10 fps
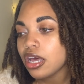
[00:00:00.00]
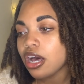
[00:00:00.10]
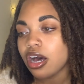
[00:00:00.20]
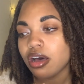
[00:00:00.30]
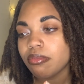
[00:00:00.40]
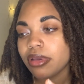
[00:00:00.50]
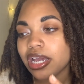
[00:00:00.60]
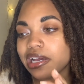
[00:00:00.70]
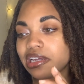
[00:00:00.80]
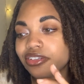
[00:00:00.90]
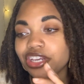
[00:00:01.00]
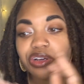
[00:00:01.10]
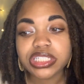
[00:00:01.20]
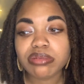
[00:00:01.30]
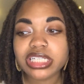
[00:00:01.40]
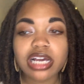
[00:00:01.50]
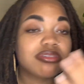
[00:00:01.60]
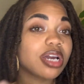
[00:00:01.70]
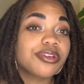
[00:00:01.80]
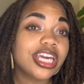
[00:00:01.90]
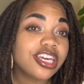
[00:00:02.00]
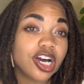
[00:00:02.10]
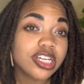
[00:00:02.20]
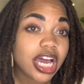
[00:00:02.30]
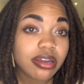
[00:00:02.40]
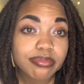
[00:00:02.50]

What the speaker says: And, you know, sometimes I would get yelled at